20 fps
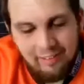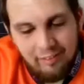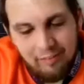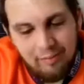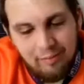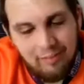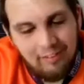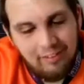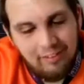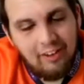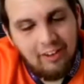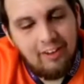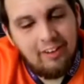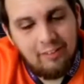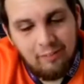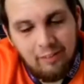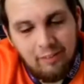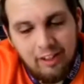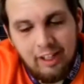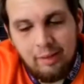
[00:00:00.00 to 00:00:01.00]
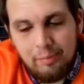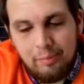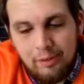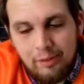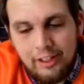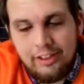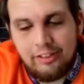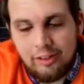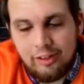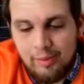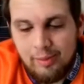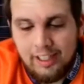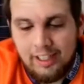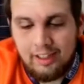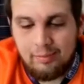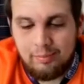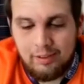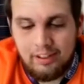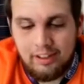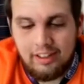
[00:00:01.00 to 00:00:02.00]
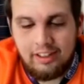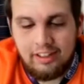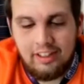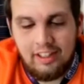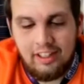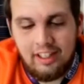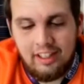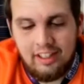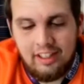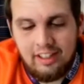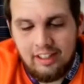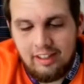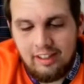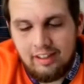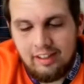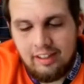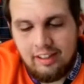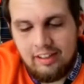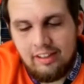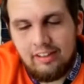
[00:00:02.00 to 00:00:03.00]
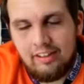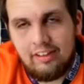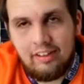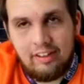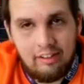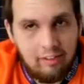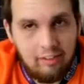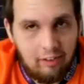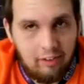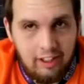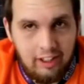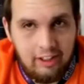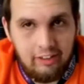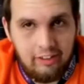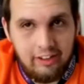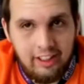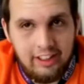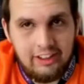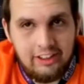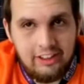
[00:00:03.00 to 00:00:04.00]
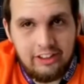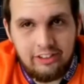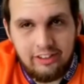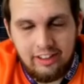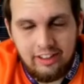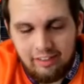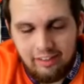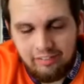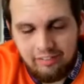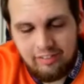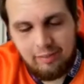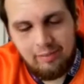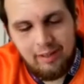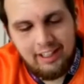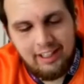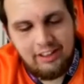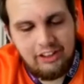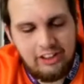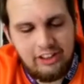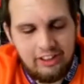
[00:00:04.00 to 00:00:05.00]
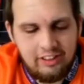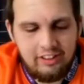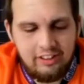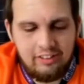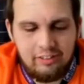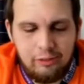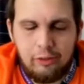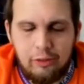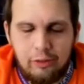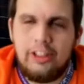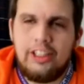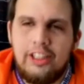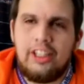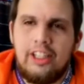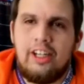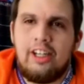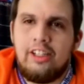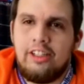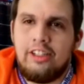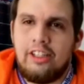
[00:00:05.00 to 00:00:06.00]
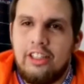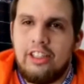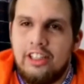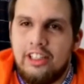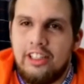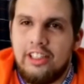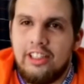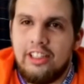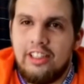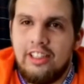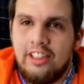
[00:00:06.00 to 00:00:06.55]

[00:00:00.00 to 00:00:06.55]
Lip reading: we've got one of the boys from Edinburgh got in on this, so I've to mention Rory Darge to you.